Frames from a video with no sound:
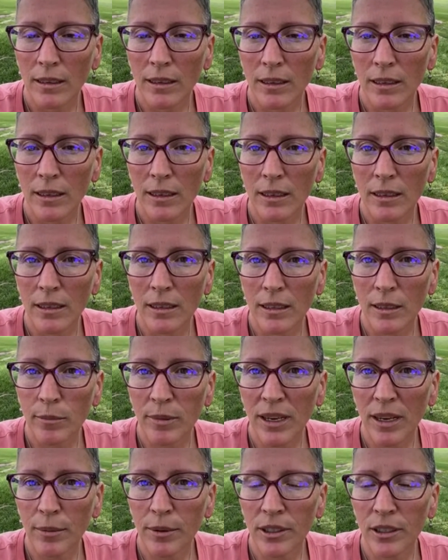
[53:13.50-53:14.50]
is to
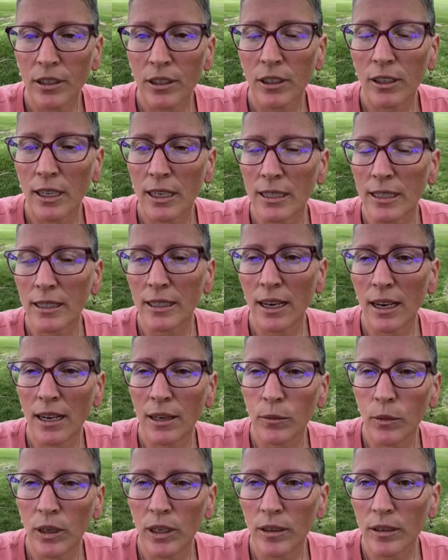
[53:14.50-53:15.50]
be able to cook inside
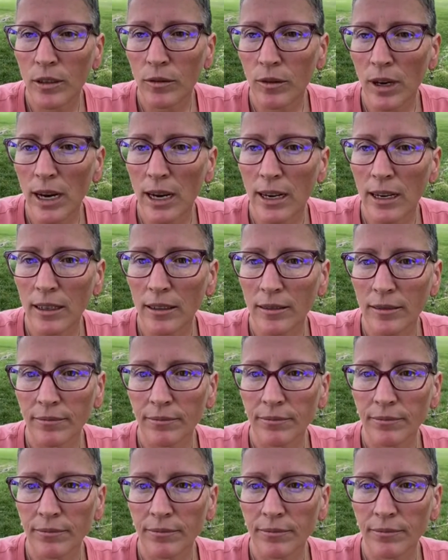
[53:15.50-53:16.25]
when it's raining.